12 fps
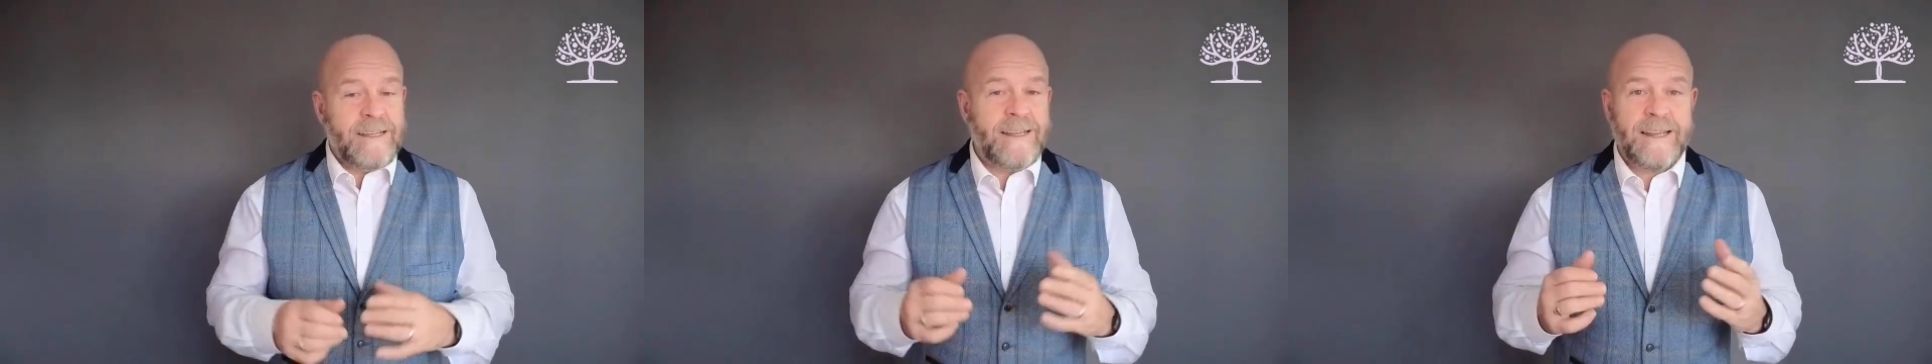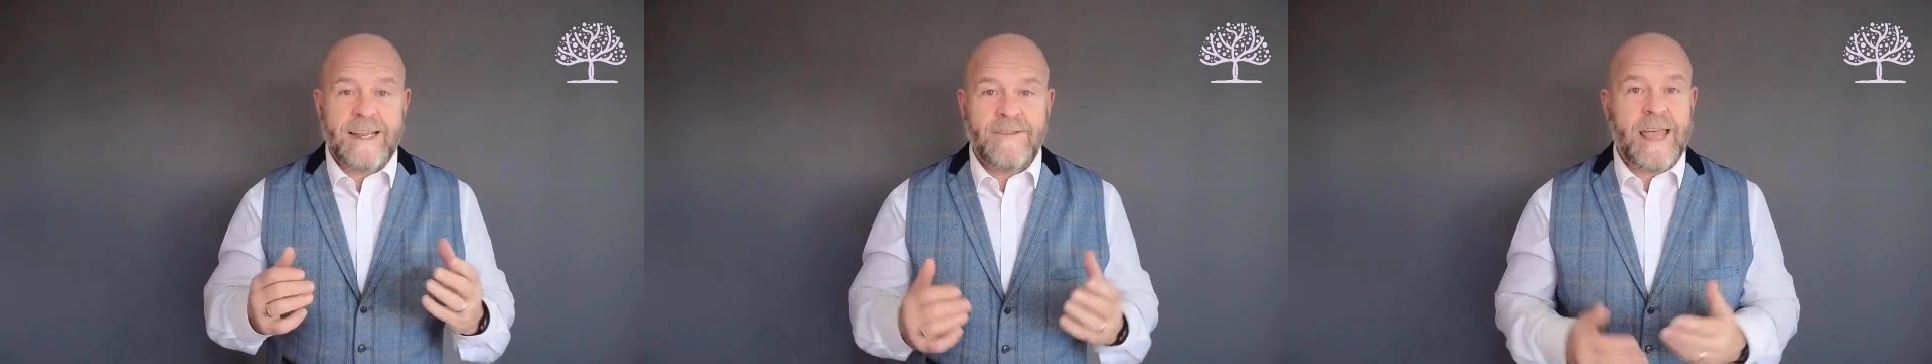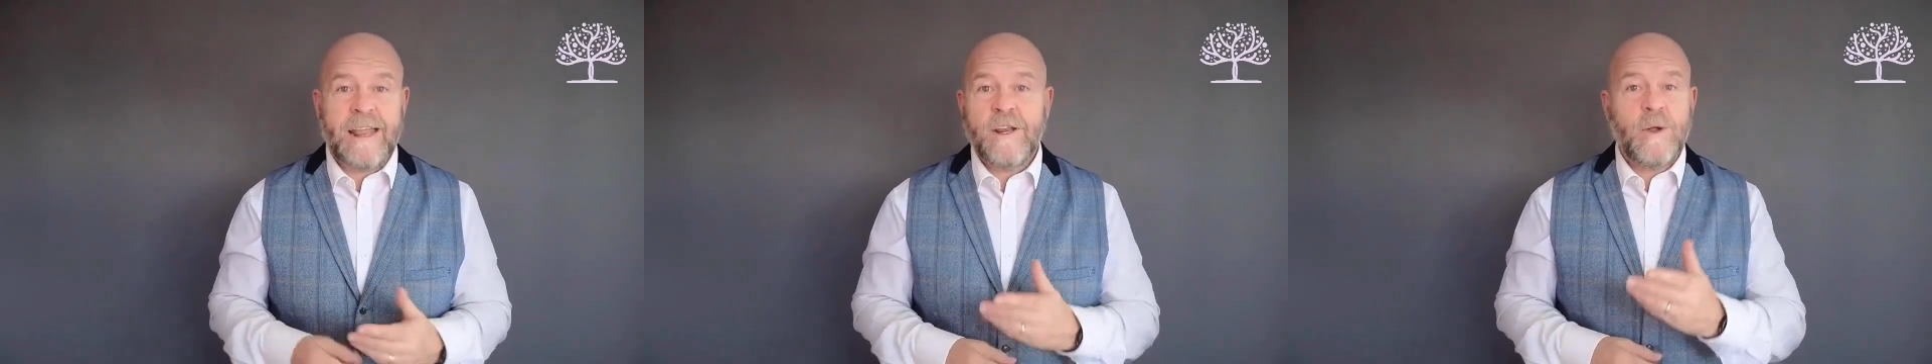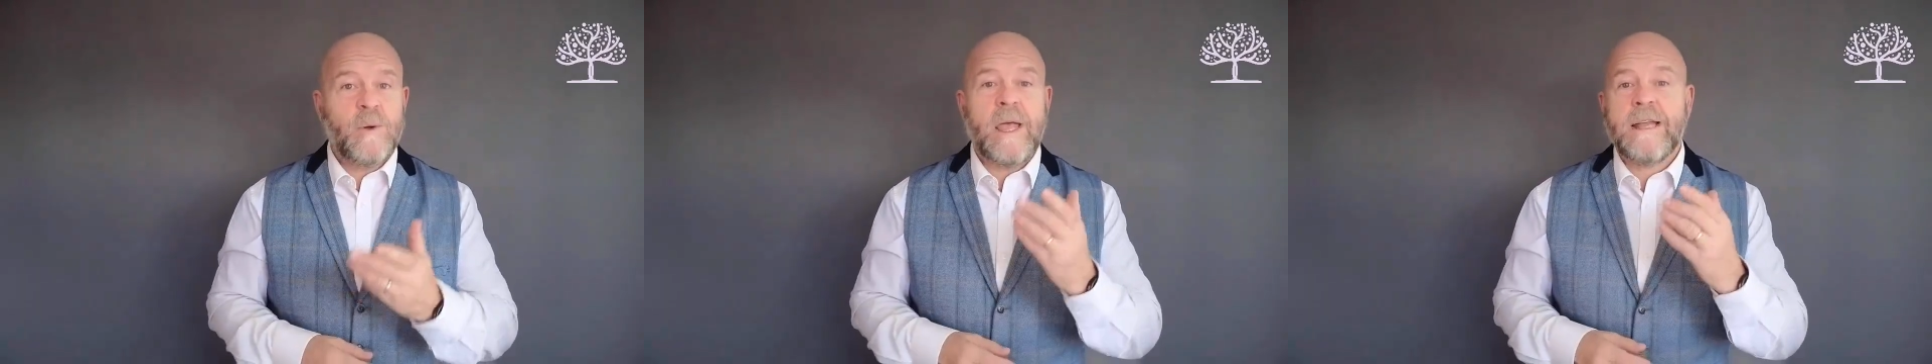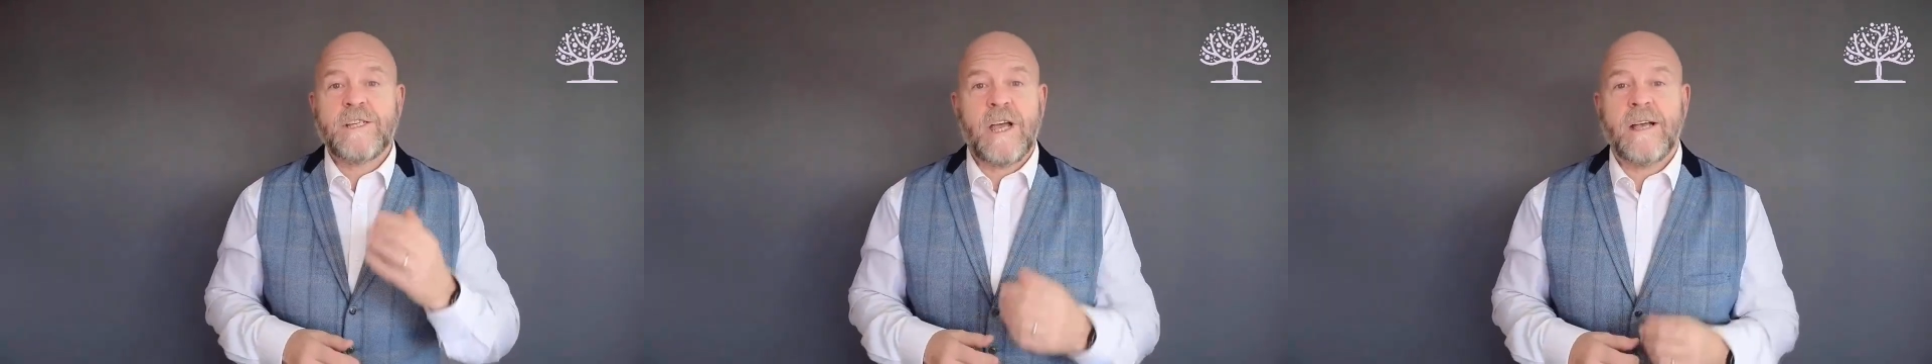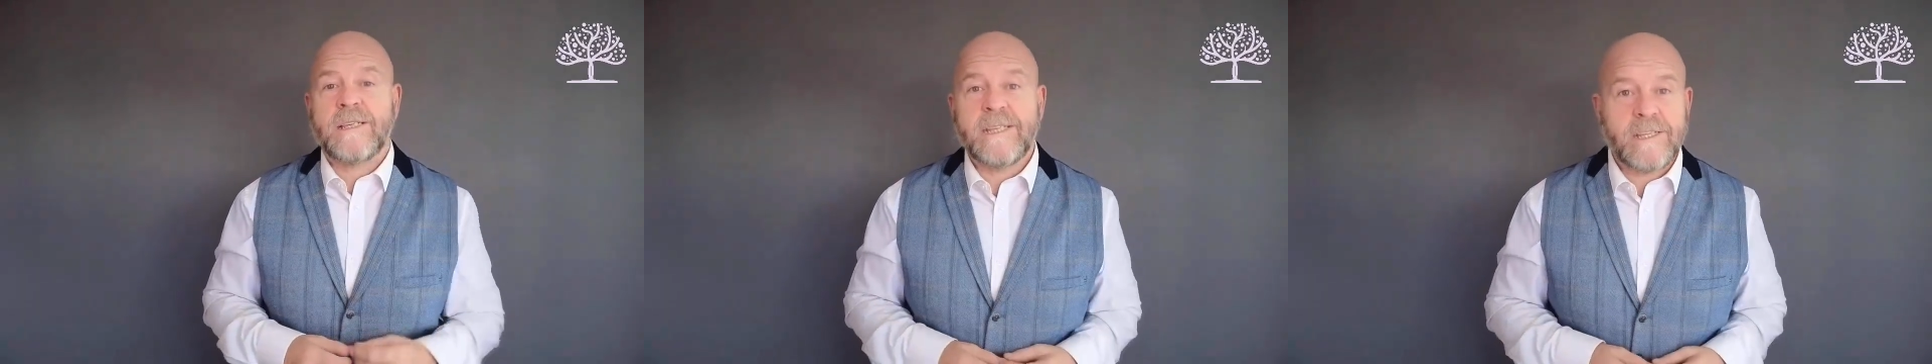And that new
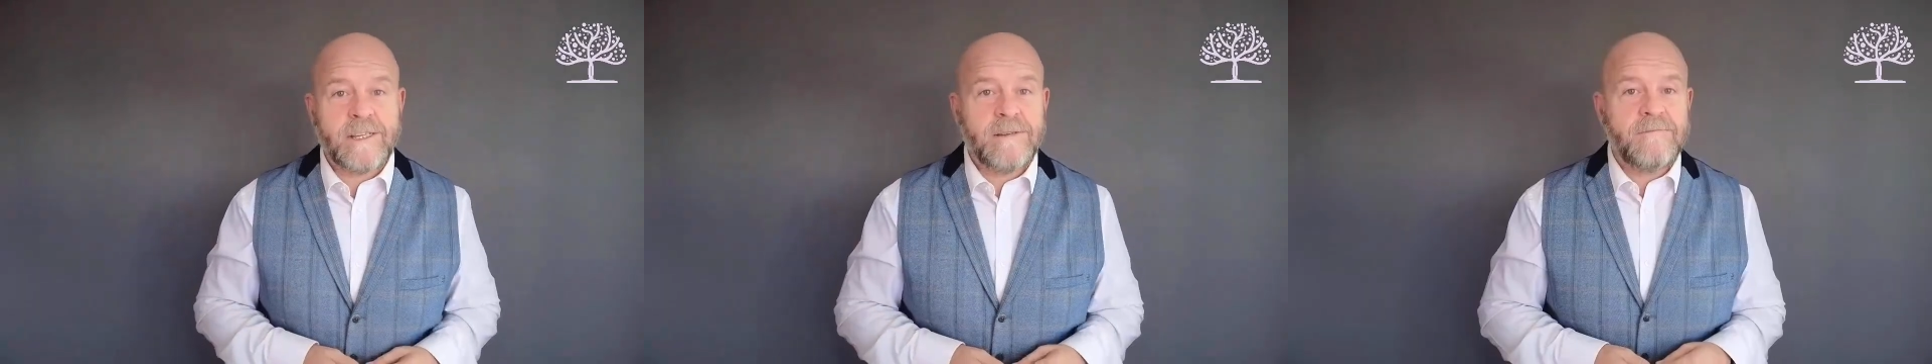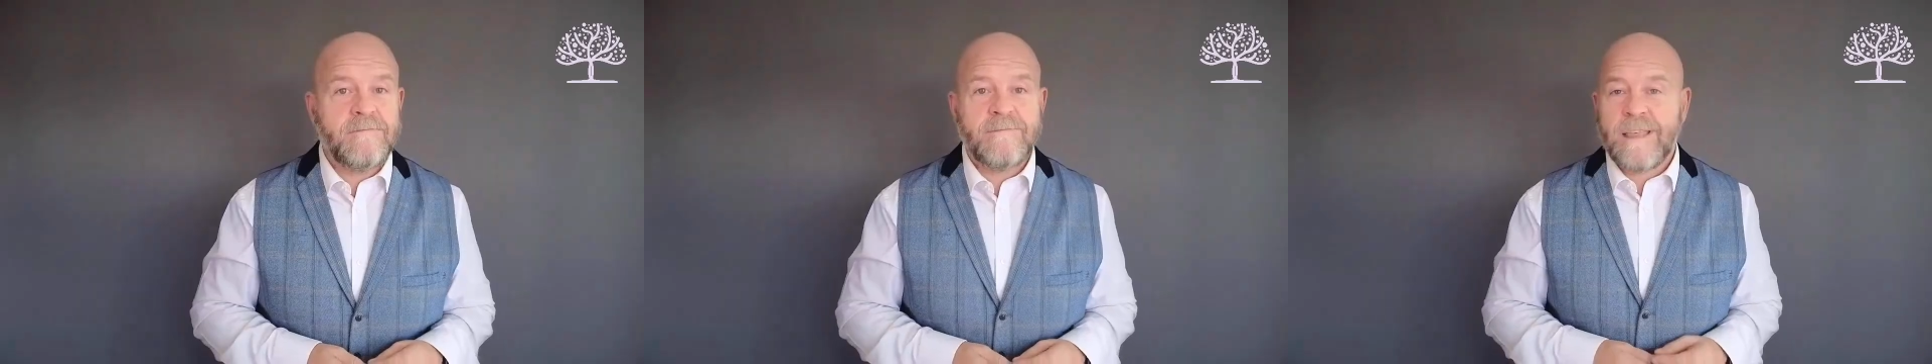HR system,